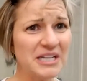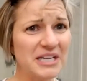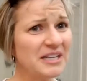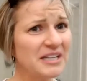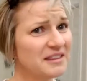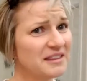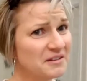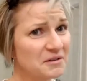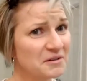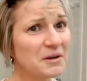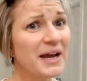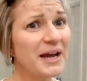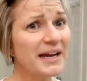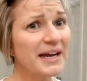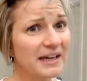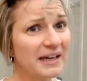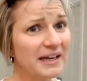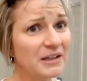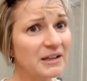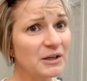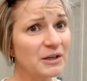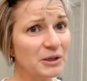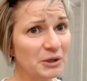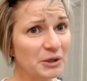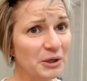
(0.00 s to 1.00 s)
They're not going to
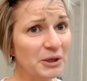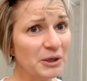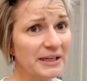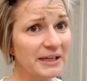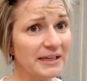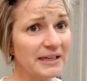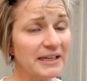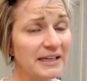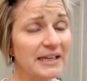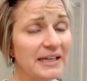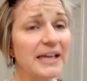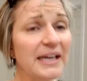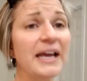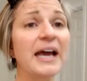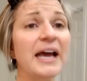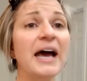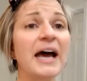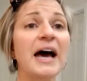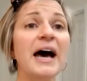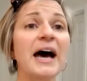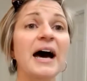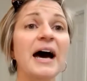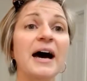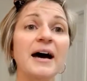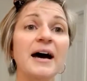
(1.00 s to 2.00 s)
look good.
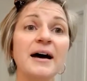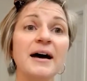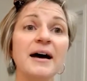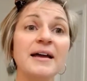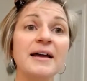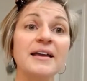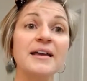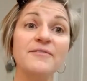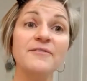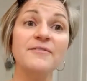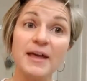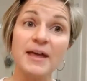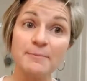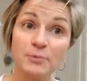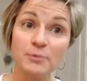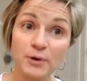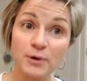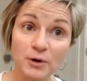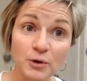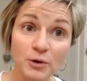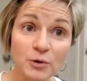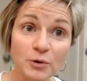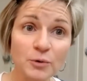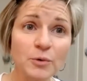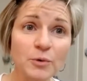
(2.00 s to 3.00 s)
If I put
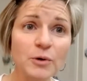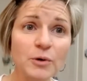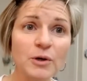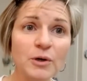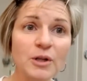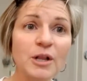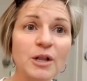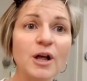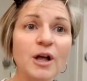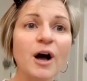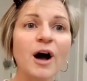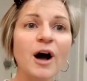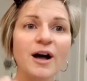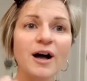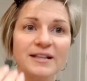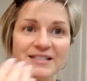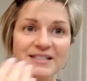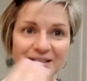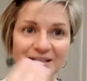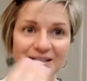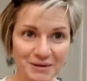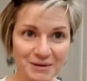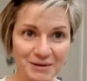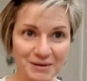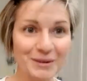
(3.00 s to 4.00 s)
cool on
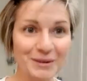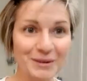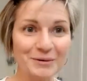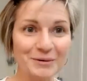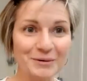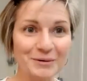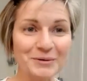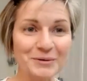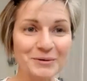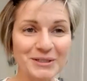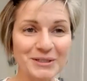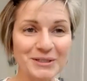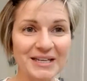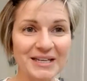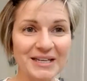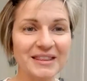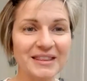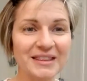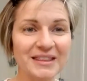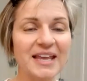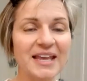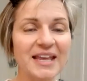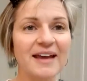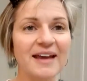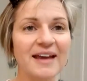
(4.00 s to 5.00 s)
somebody with a cool skin, they
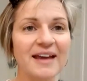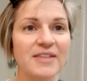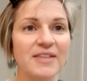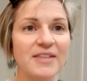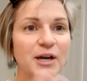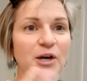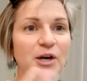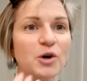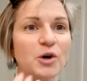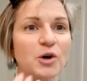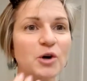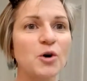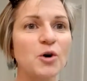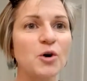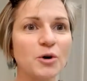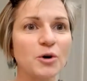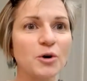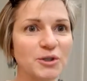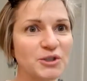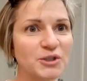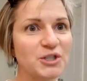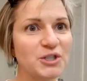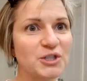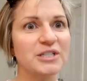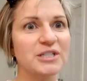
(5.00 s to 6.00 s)
have that
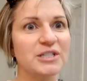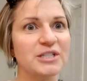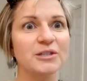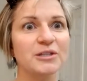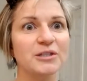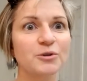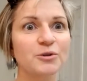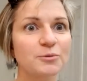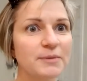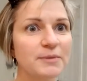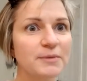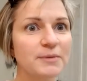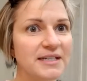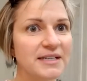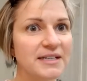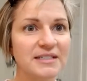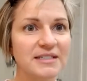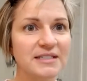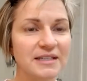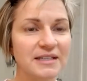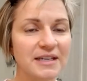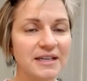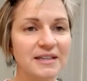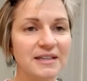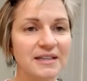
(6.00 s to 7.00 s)
gorgeous, luminous
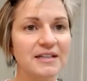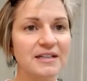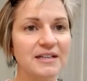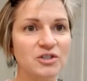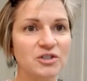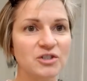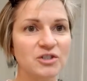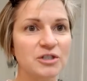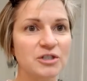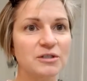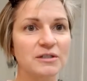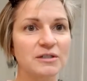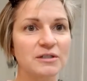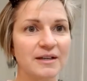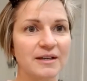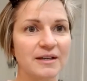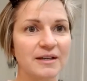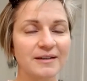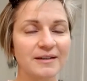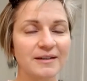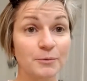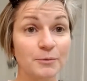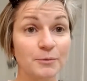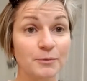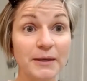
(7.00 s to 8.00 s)
skin that is just
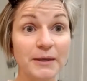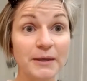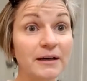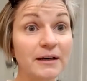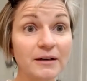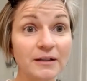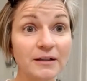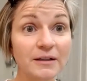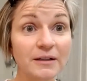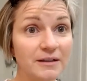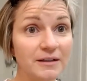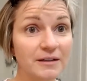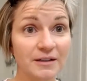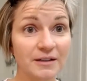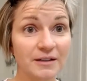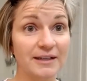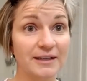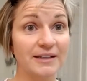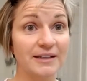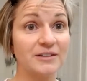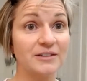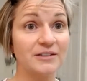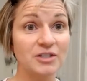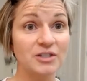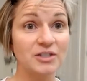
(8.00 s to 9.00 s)
regal looking,
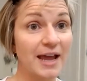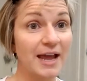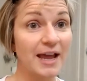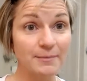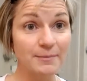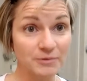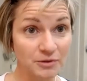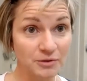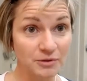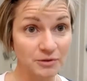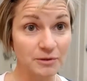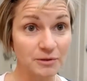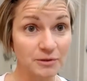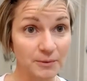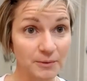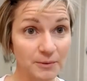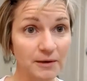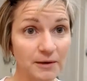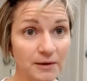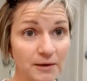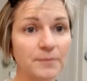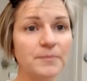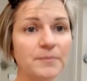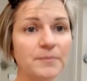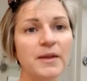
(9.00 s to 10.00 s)
just absolutely regal.
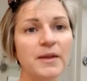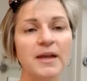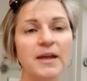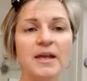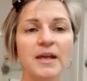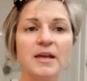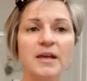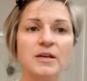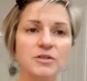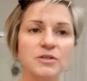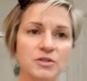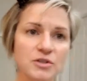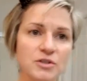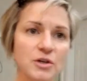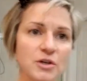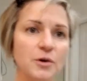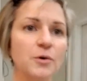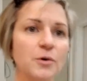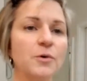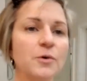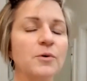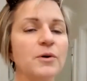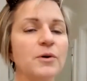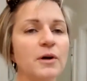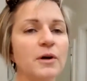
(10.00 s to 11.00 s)

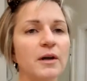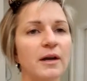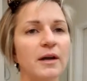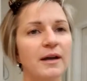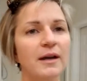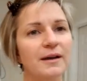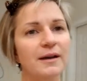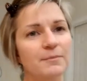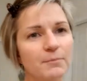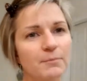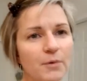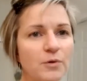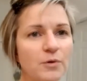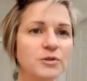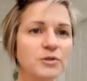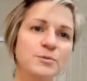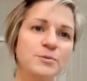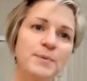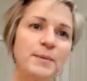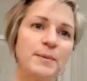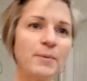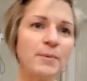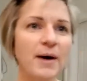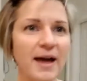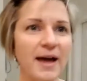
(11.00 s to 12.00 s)
So most
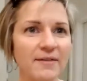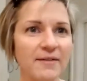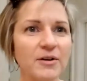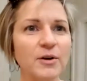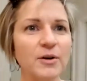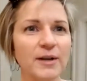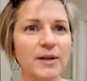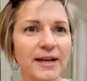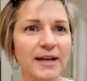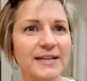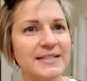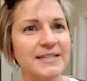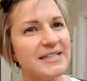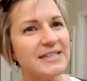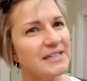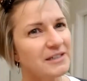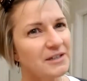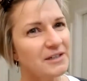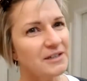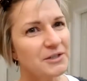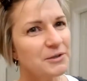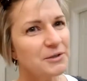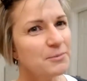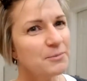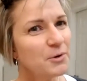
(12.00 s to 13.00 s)
people have a good idea. Are
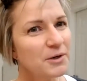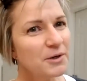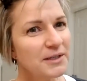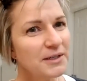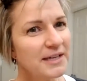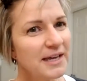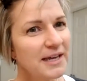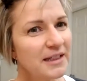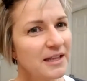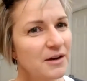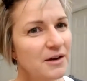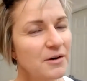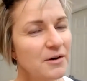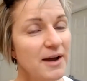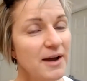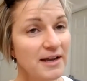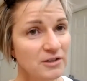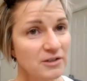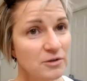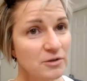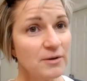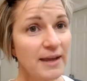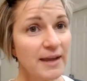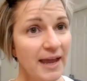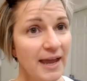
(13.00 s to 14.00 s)
you more yellow? And you
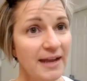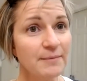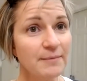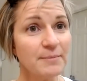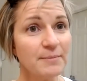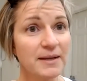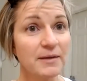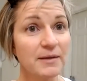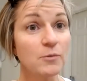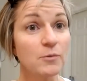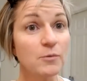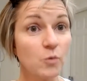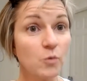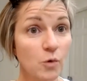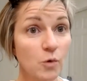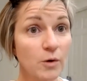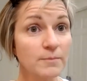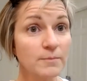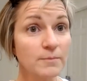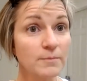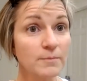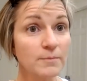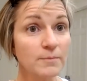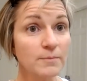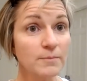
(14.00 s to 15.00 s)
can be
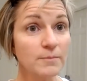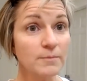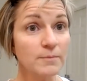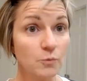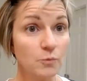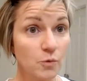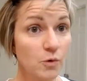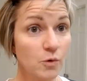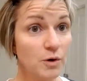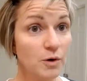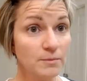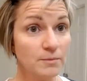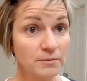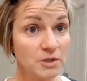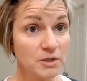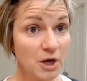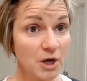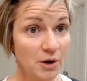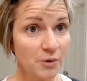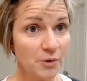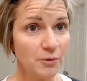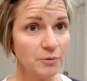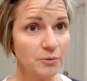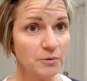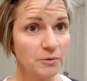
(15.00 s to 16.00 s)
warm
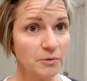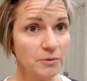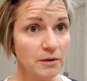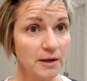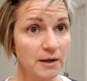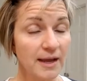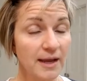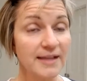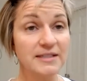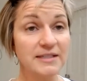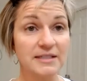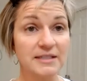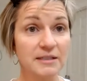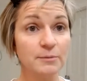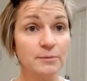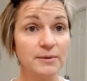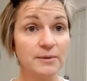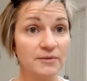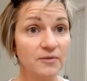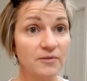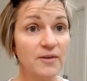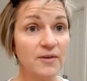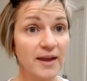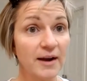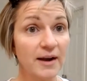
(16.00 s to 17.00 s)
tone and still be
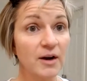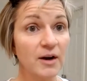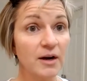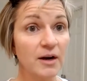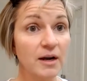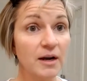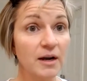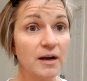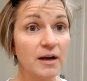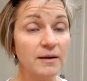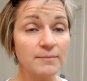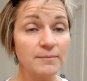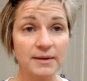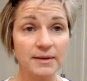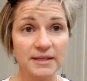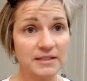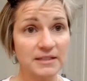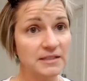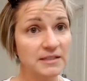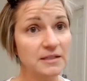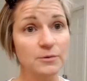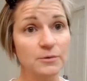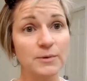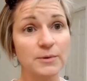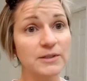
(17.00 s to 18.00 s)
fair, because in the
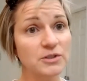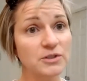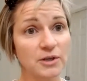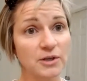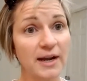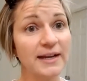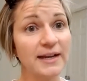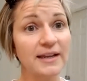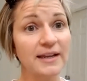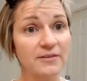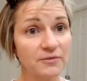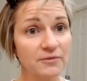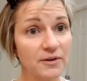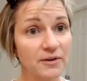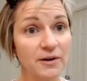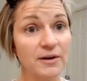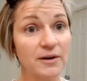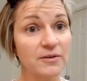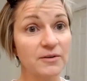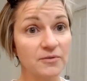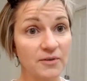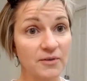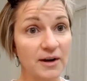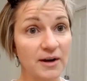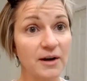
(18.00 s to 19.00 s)
winter I get very
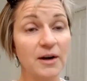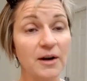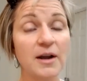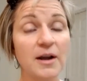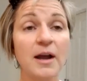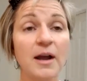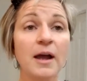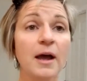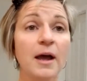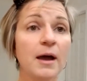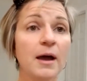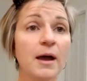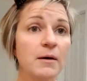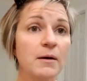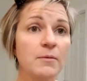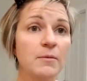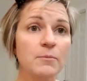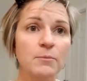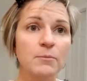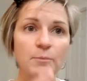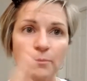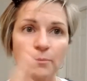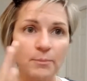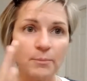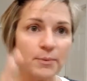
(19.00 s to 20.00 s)
fair.
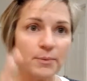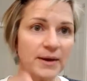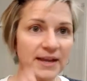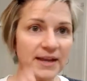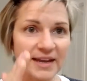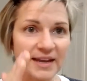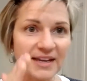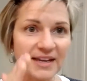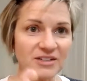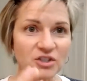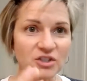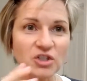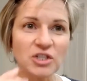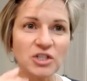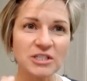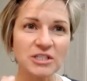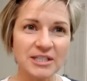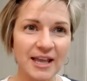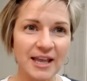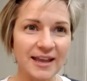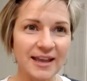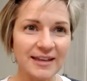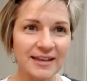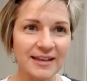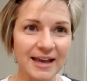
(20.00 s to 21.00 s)
But it's just
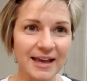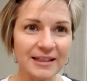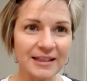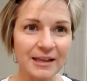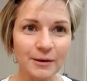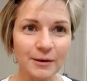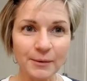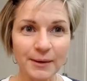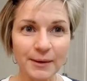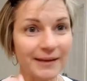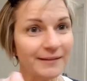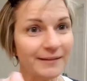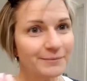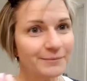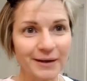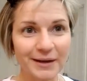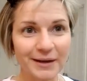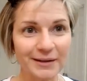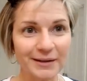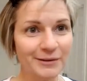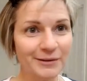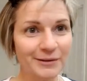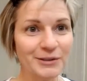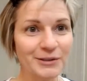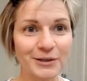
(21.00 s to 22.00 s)
that yellowy
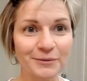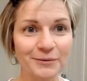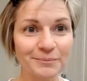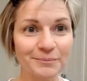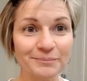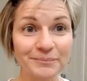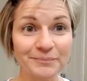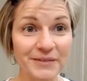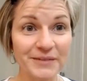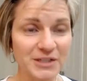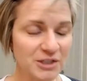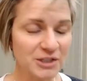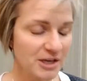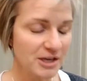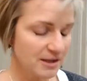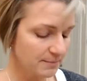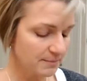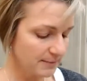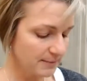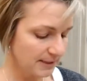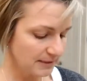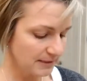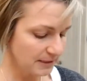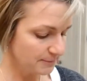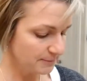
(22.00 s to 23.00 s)
undertone. That's all it
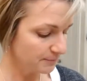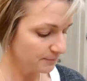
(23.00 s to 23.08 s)
means.